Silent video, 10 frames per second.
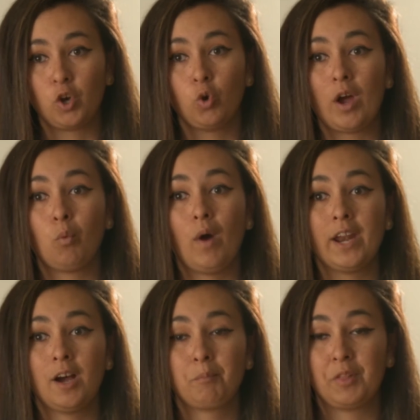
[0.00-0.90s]
who I
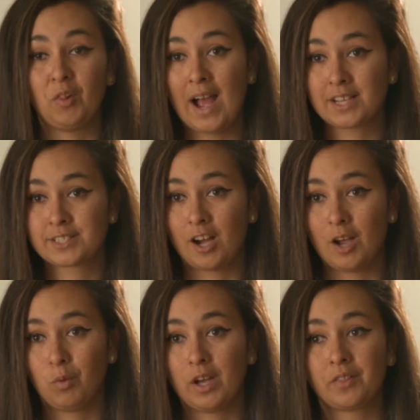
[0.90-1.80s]
went up the last
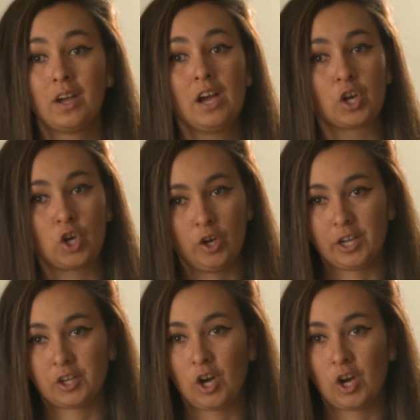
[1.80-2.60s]
time with, couldn't